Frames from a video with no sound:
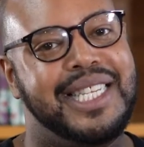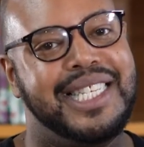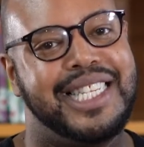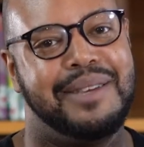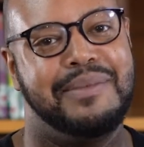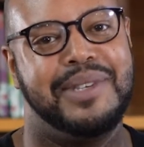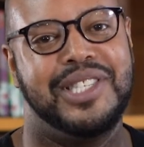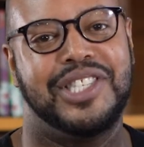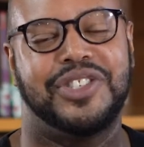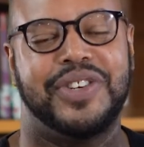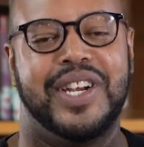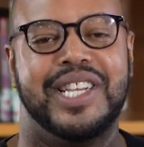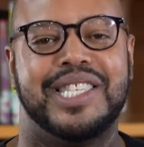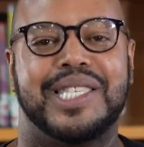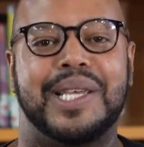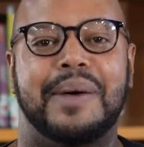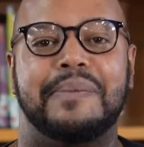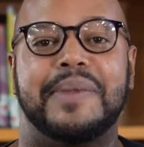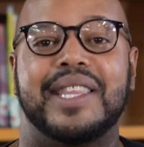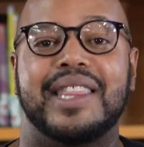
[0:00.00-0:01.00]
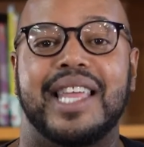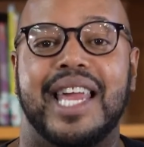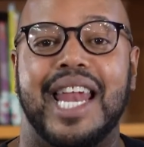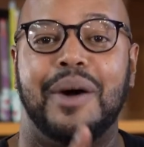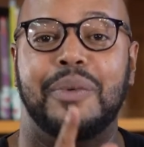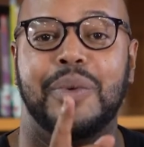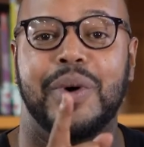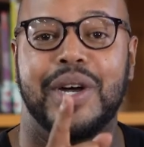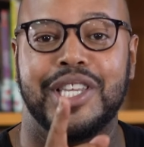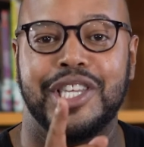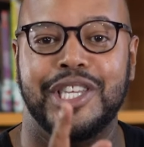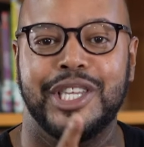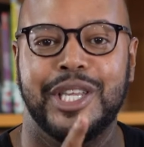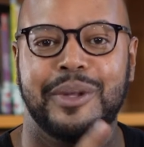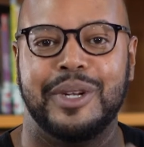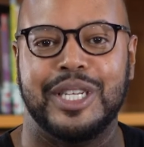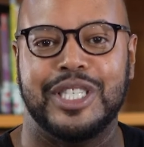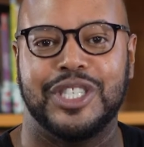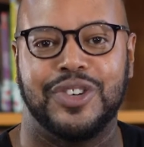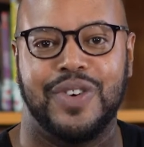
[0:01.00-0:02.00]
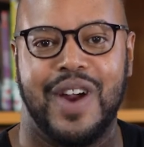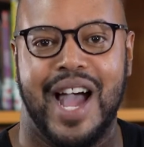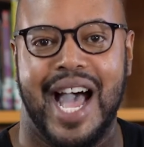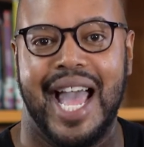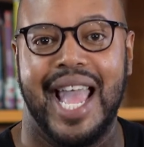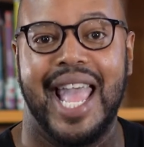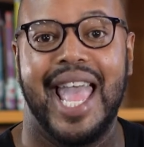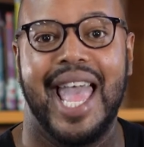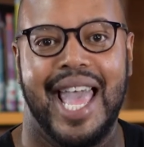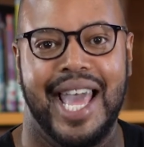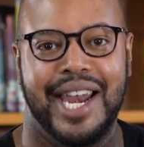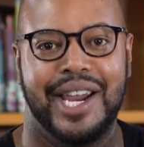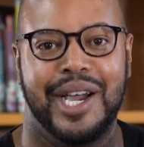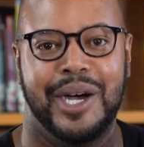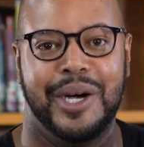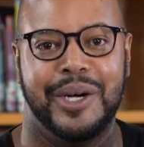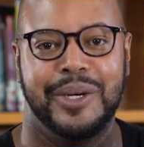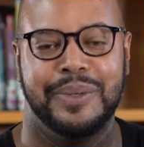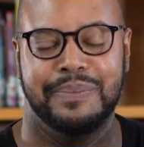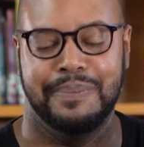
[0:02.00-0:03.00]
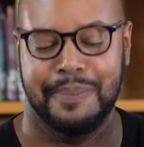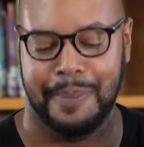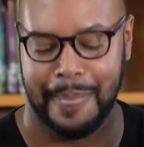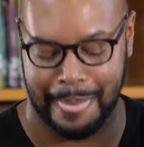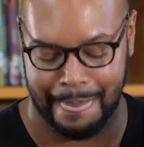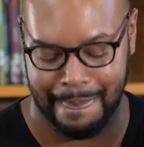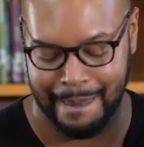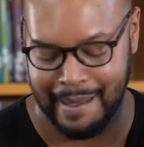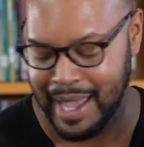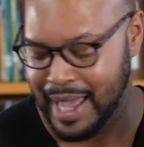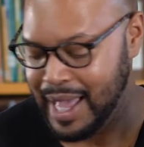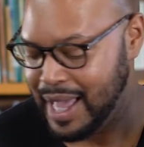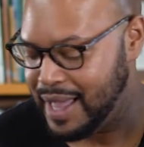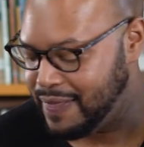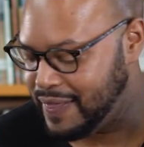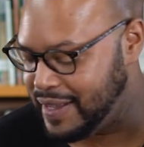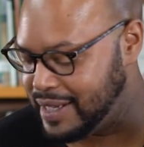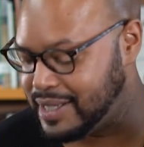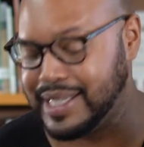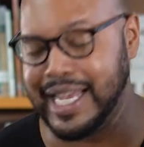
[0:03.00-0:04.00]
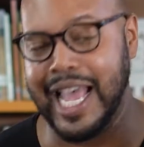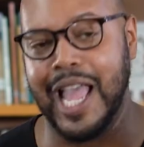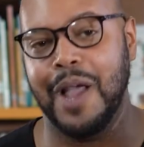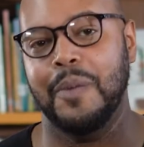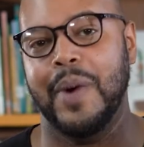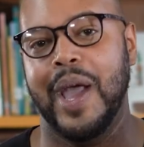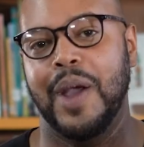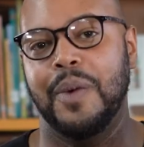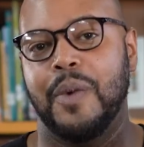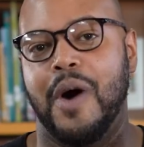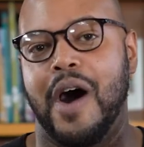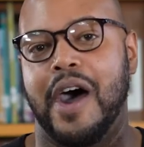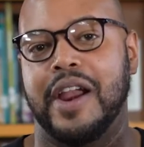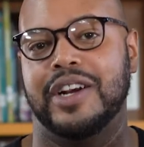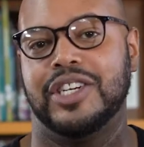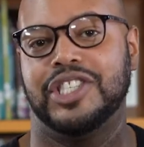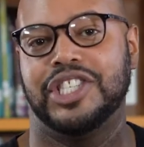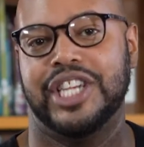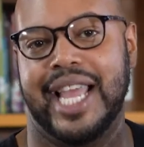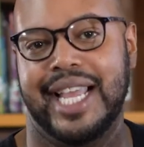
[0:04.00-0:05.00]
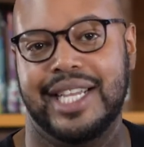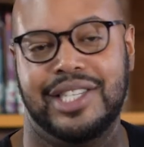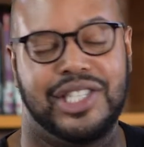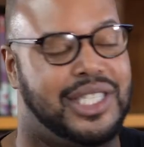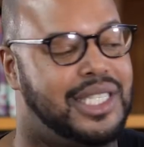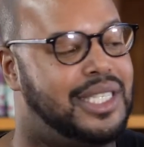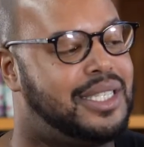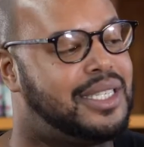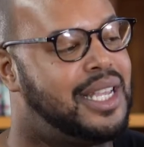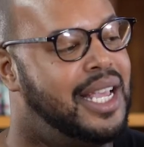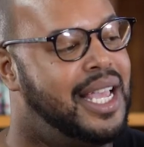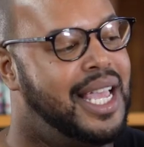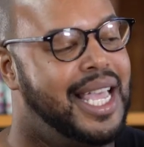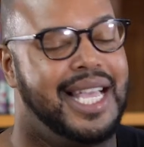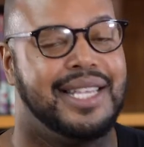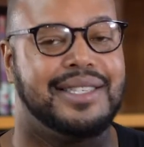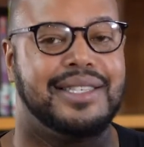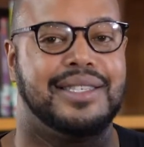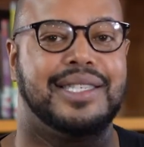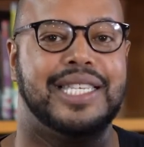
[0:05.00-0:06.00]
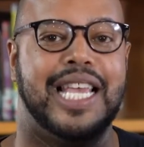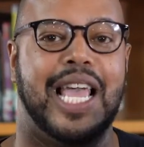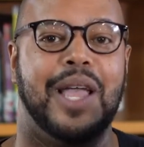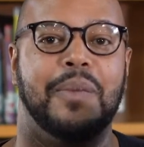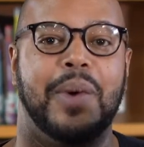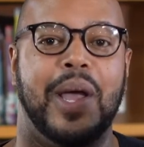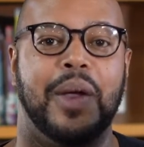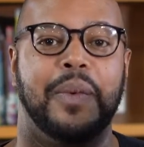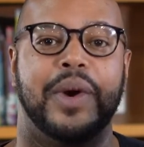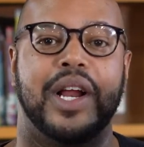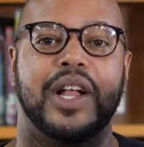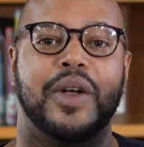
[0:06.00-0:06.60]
demonstrate something that I want you to try at home. The same way water changes is the same way we're